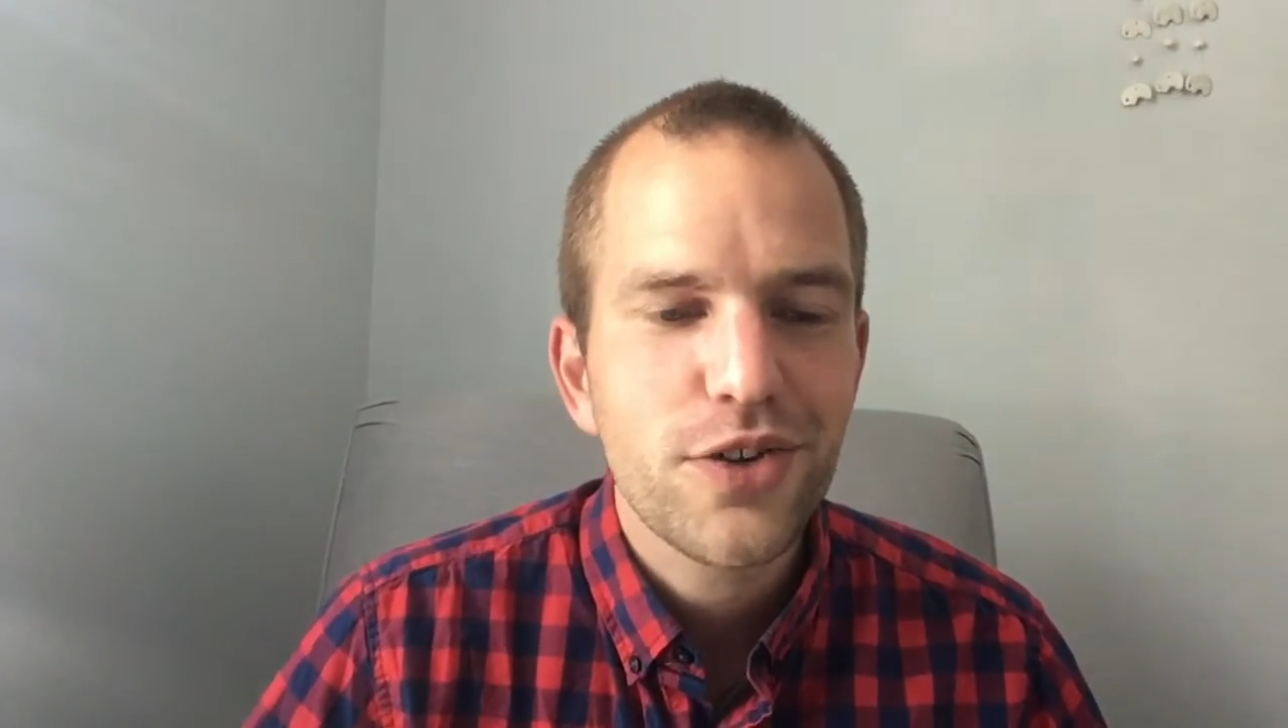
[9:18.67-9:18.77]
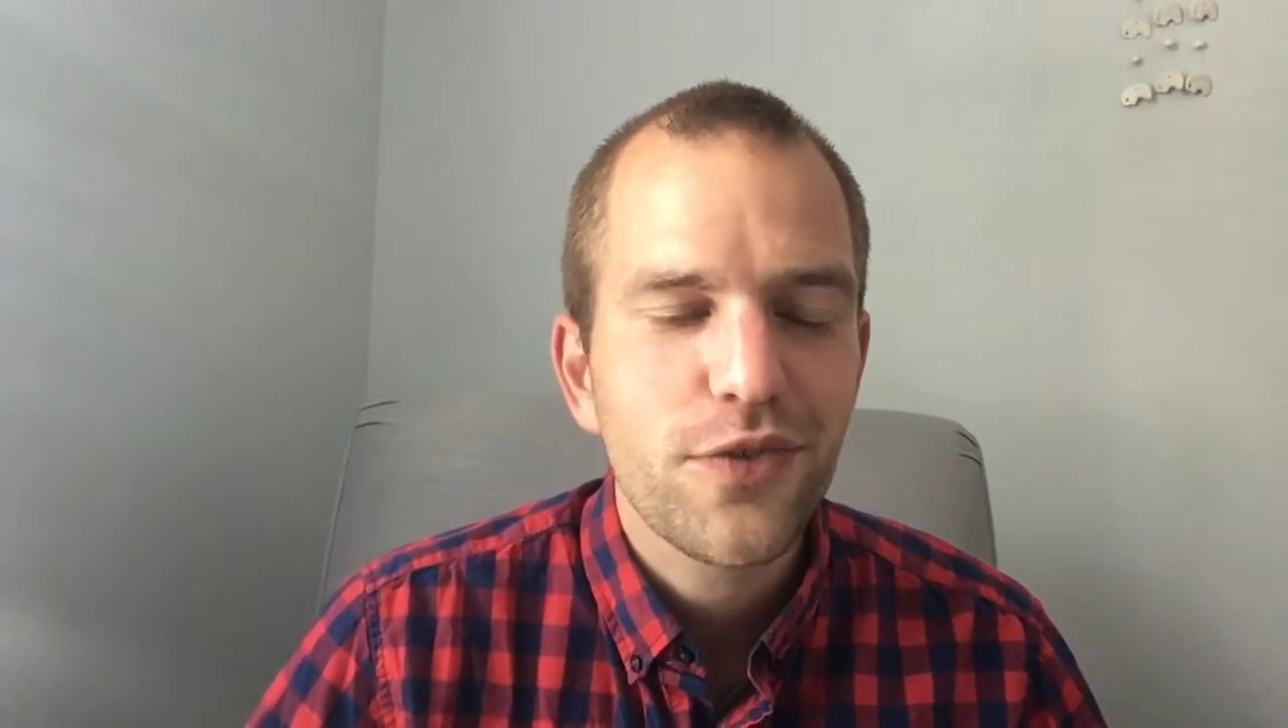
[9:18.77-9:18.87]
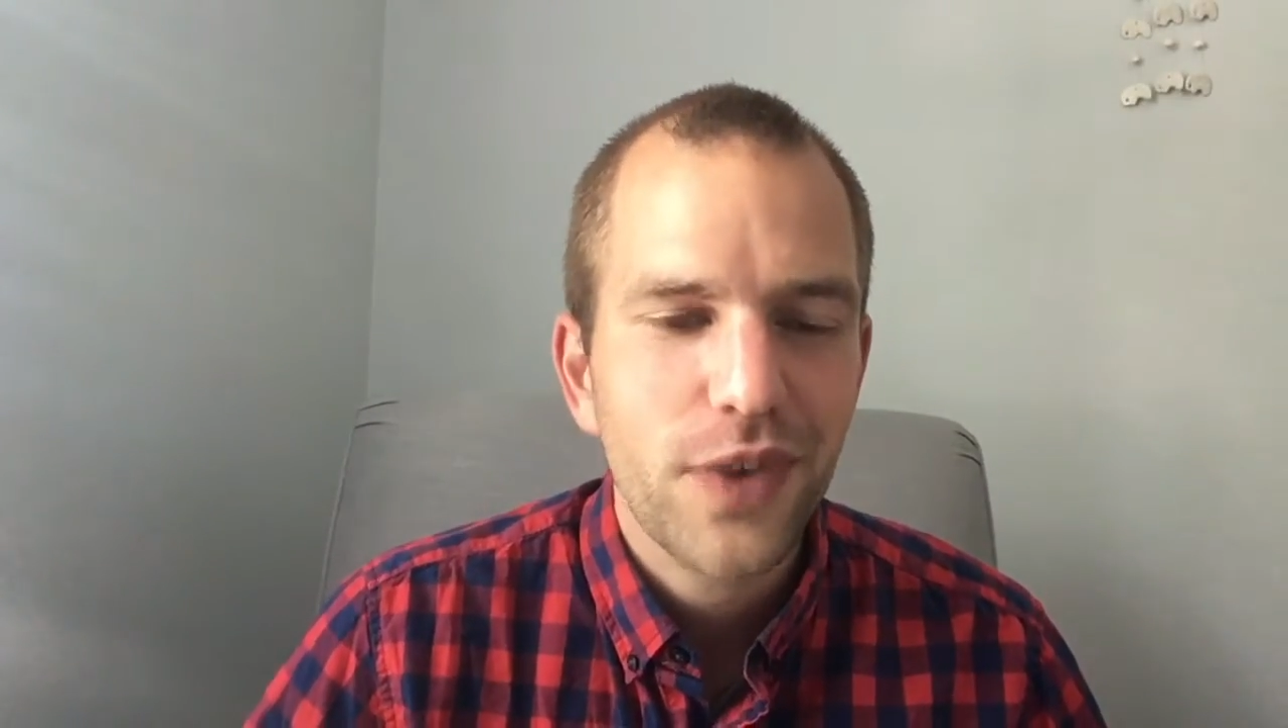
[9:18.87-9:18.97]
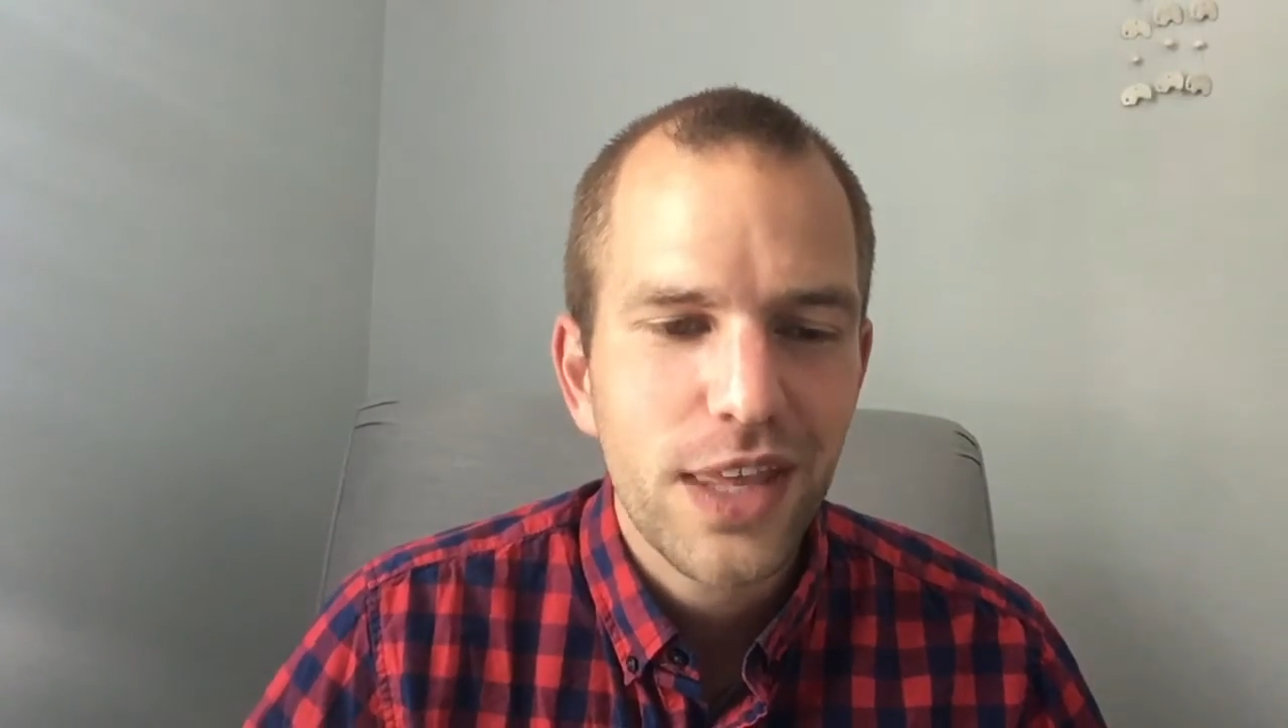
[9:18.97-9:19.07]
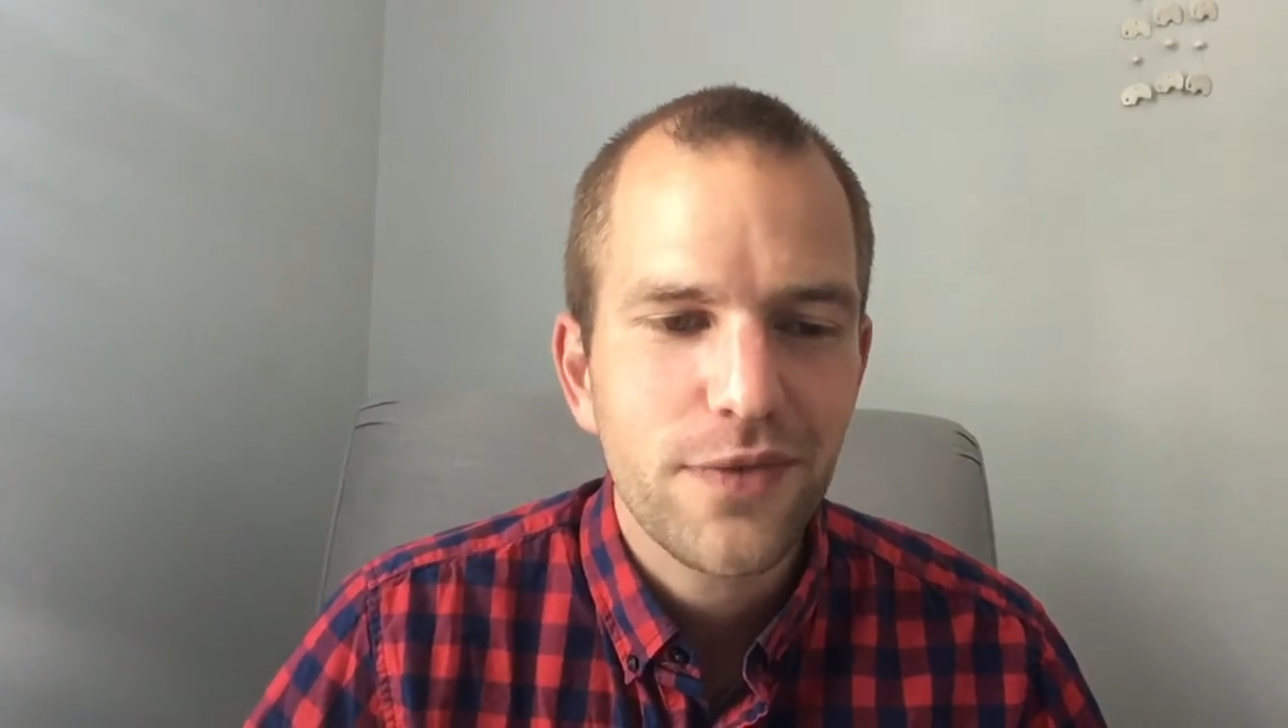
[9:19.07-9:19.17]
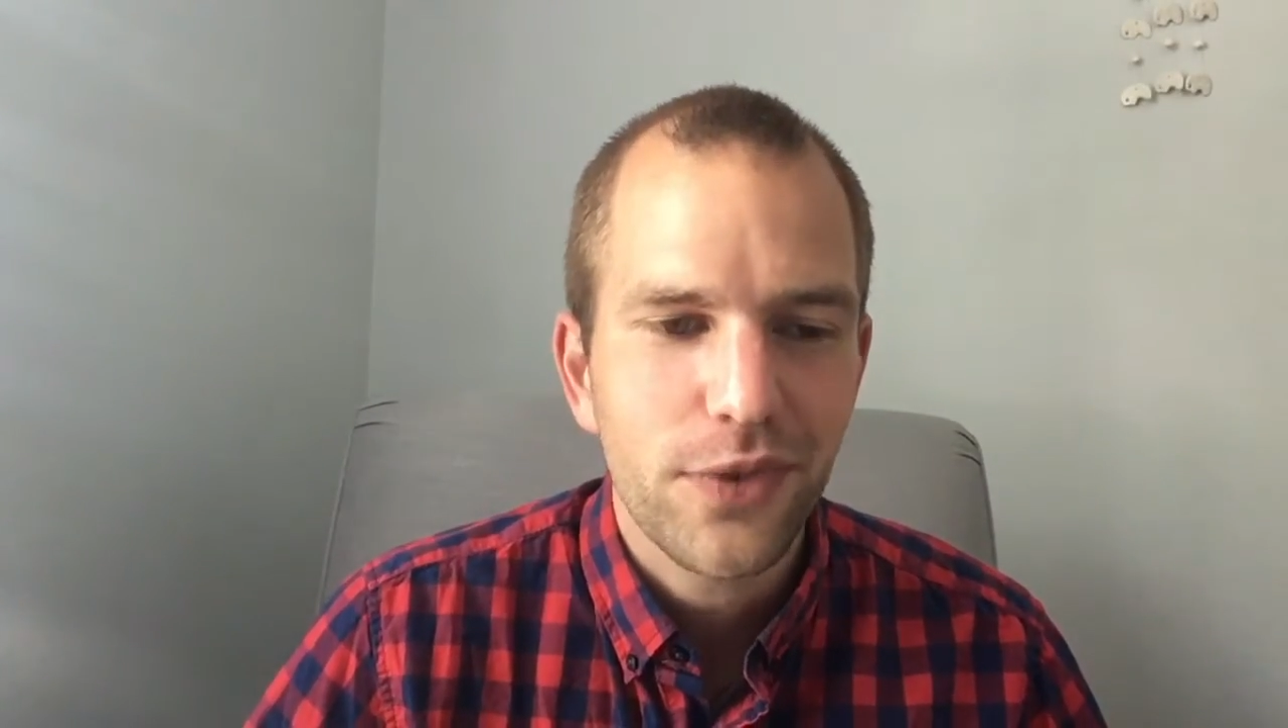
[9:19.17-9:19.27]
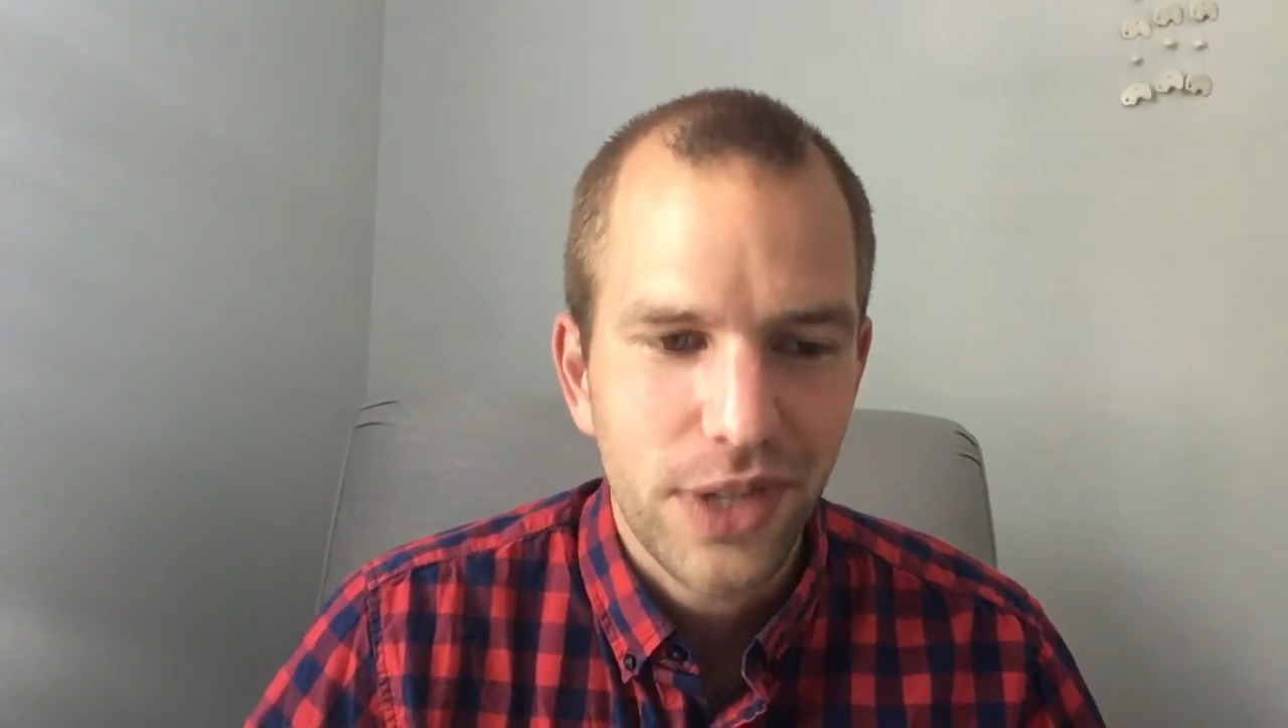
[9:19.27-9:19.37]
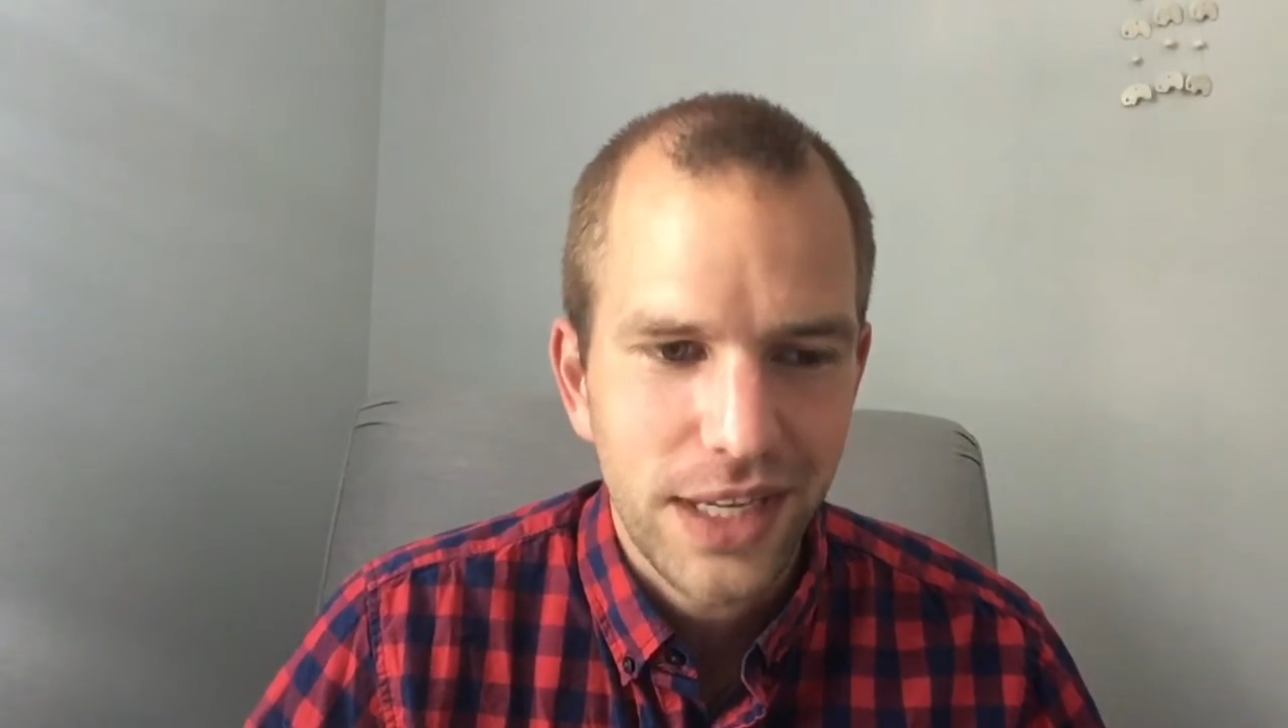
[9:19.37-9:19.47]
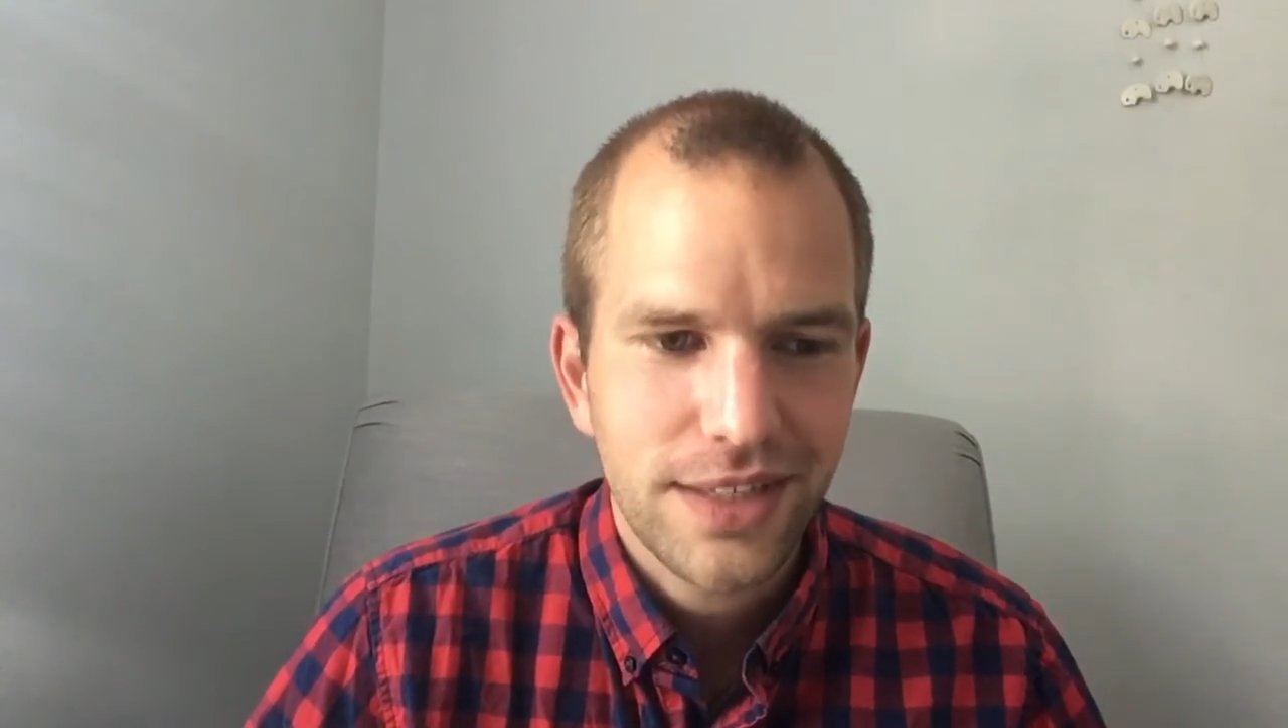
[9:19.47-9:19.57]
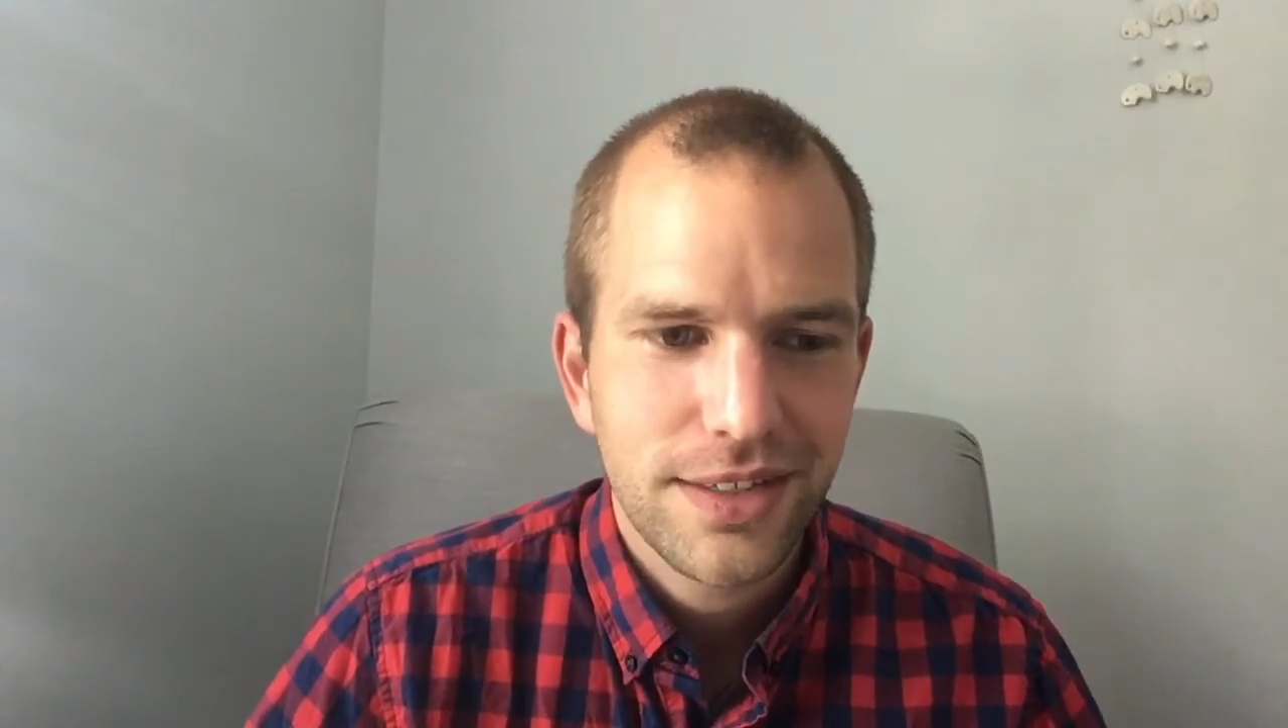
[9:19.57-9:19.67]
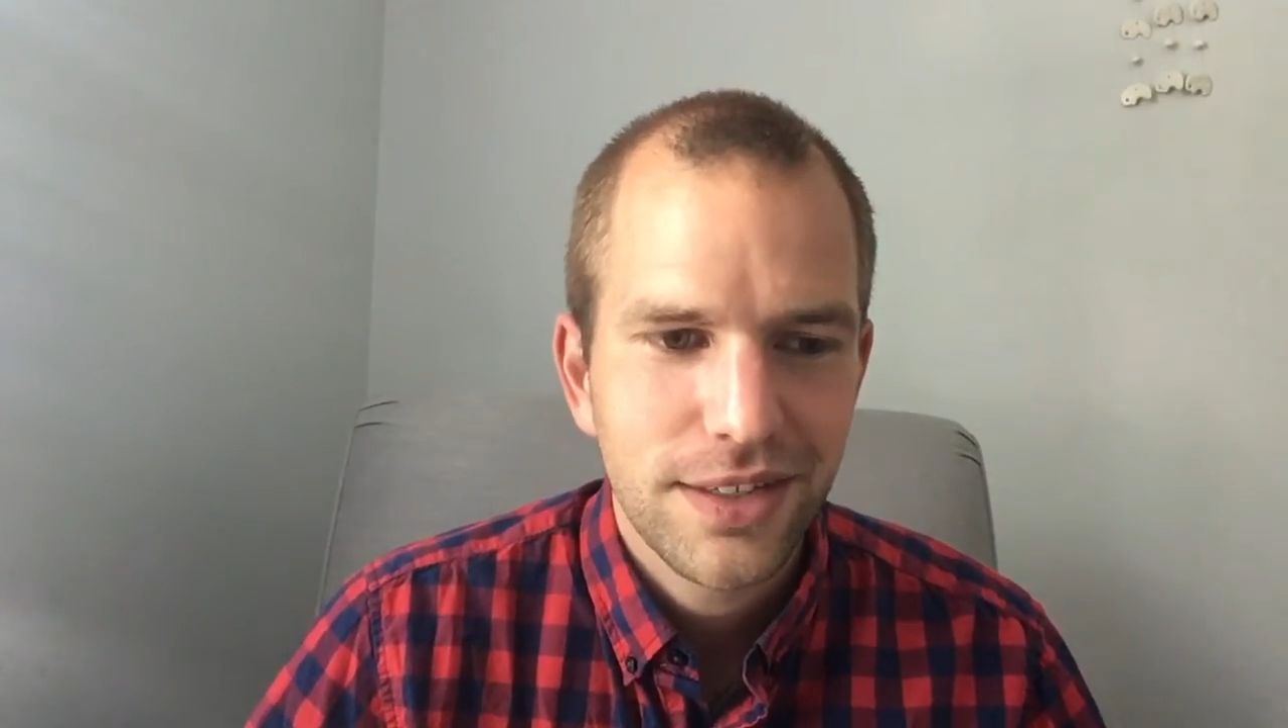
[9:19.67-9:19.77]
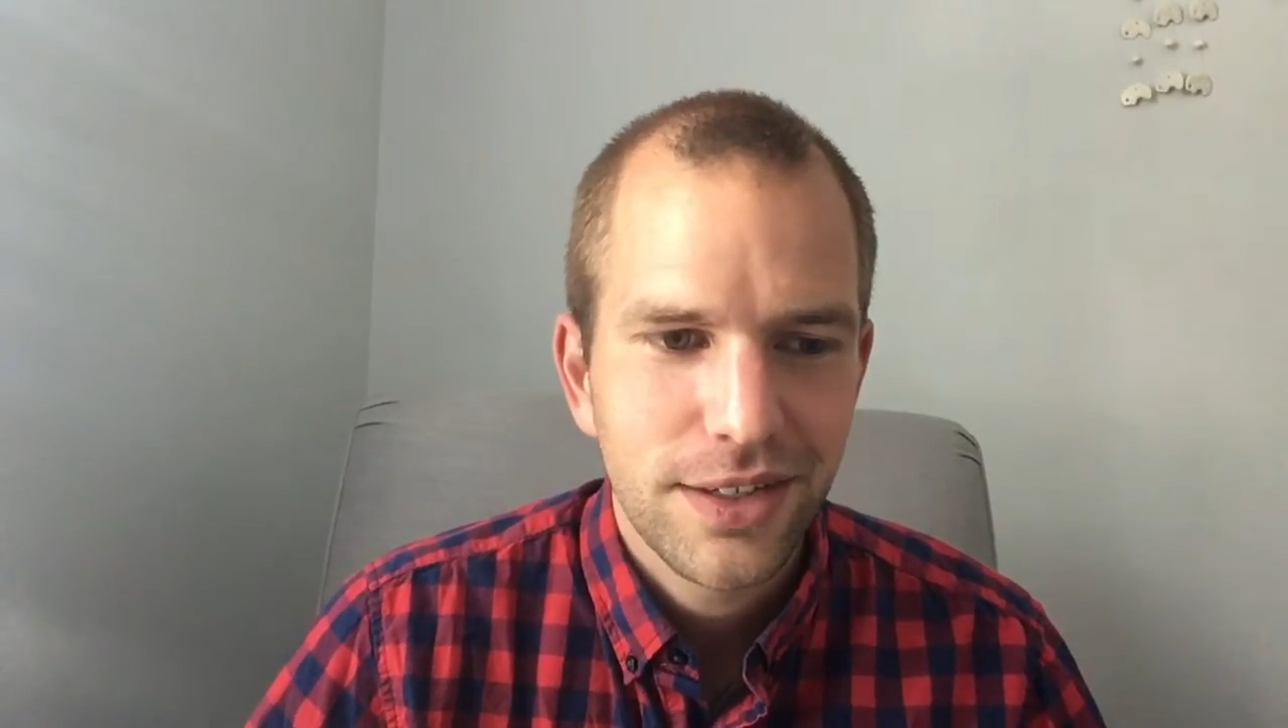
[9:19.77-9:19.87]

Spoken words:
faithfulness.